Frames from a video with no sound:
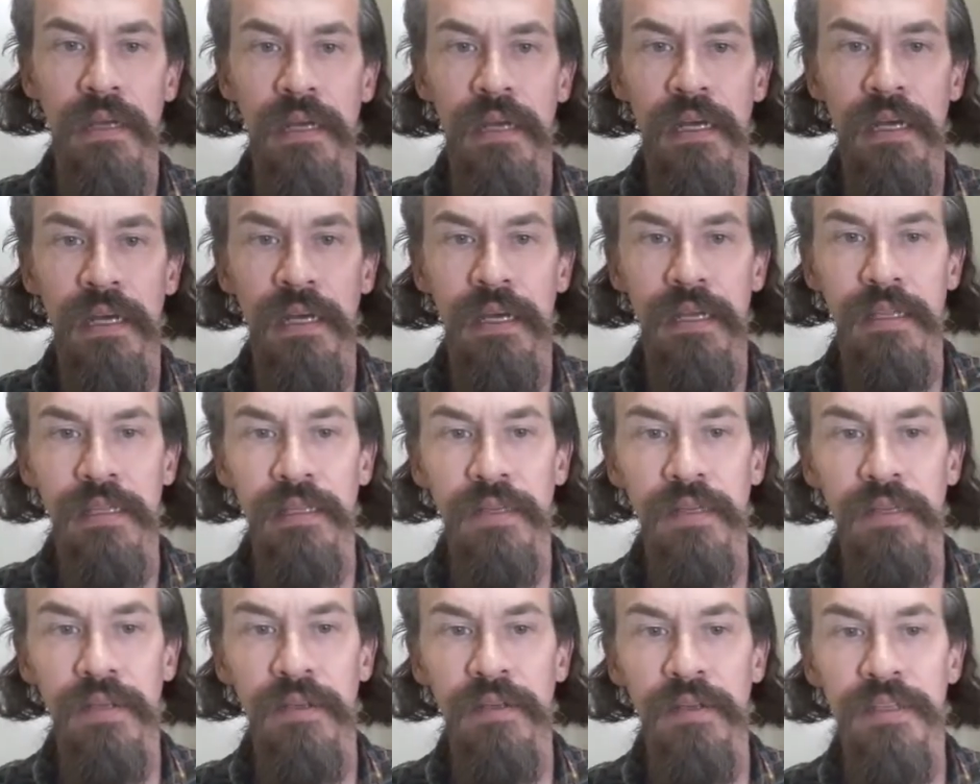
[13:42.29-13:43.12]

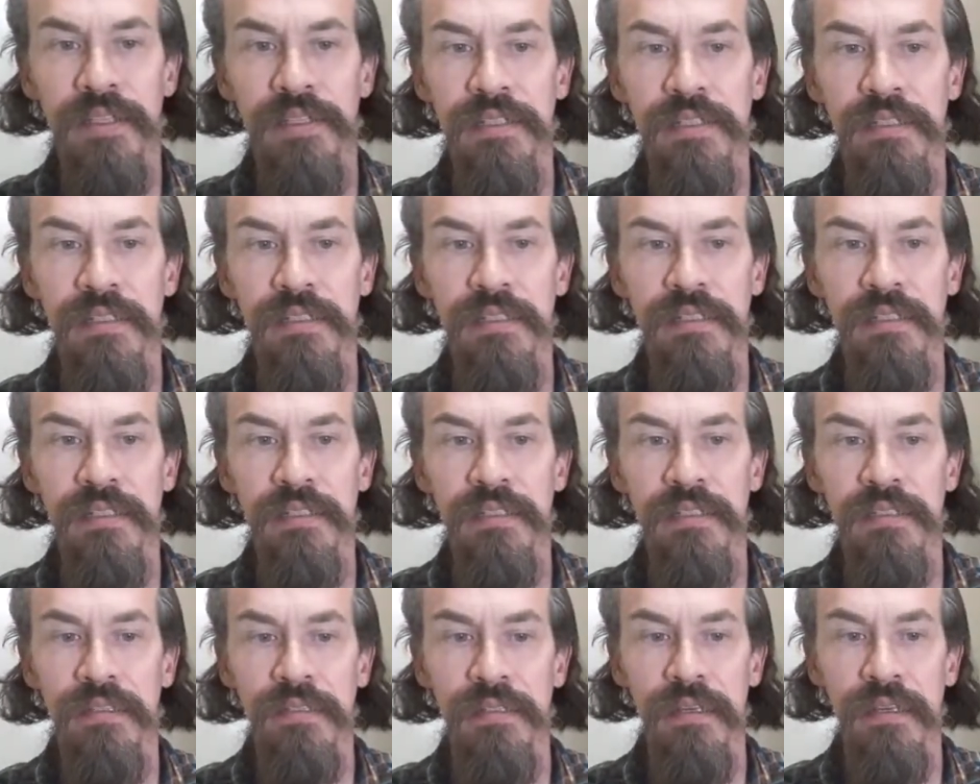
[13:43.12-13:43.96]
The crystal
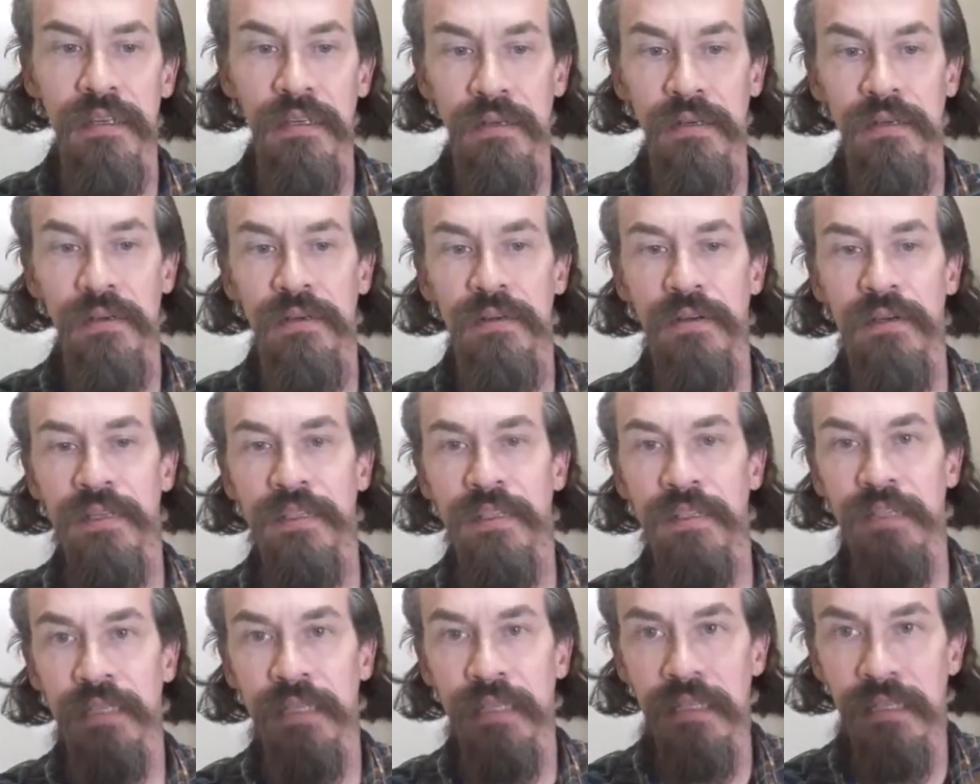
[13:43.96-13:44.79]
is a
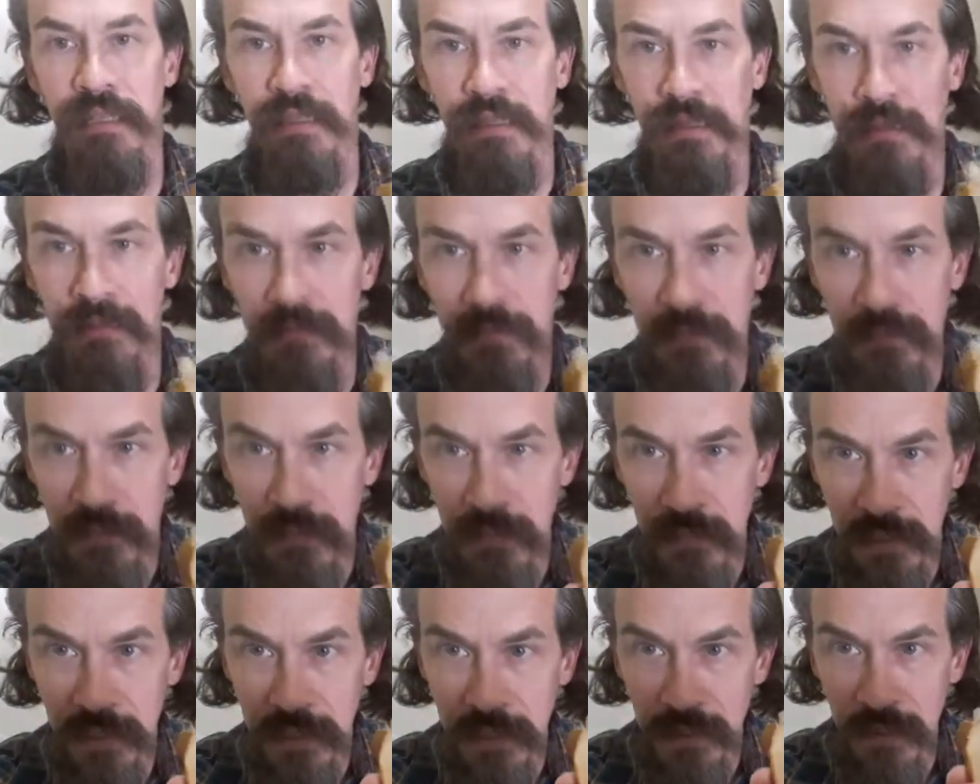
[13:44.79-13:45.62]
crystalline
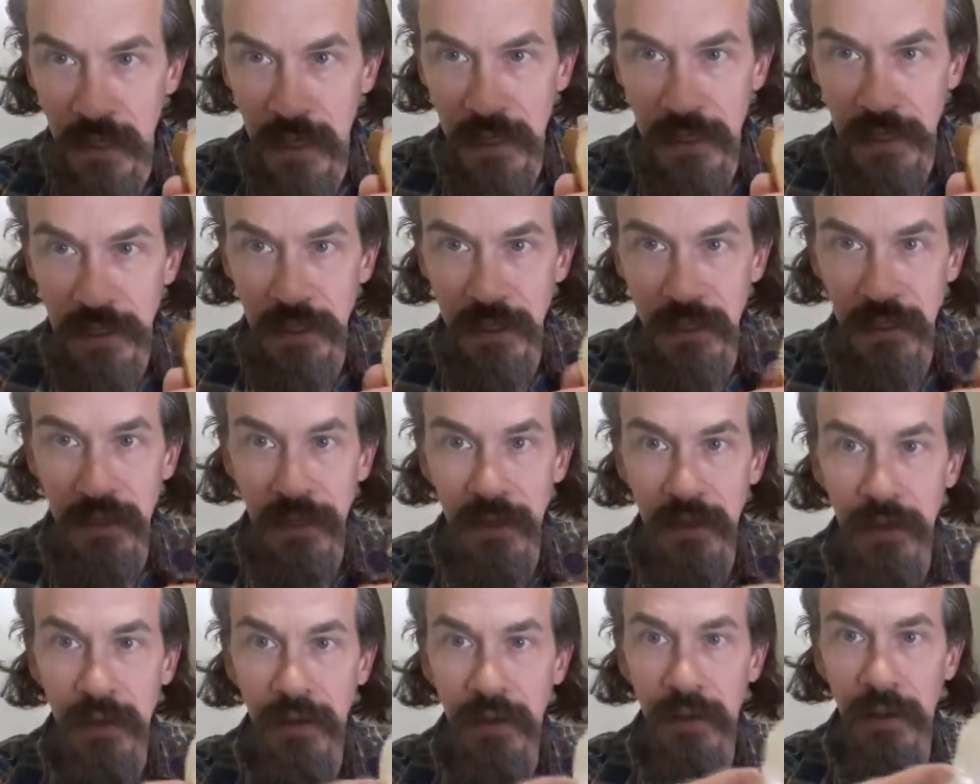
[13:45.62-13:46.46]

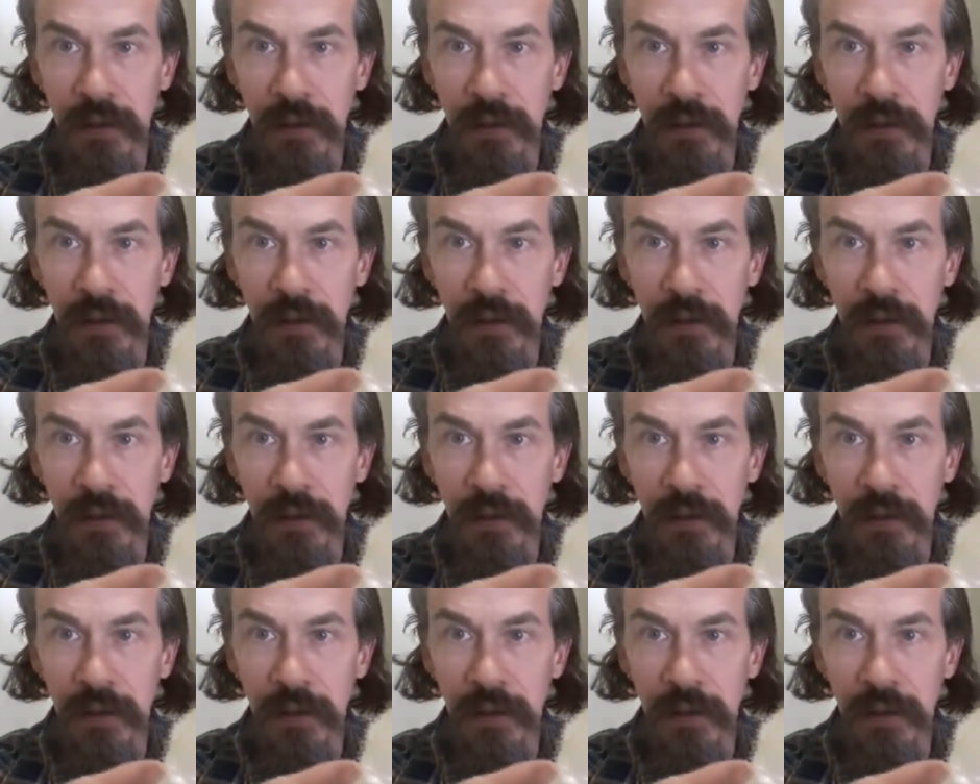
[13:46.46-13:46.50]
structure.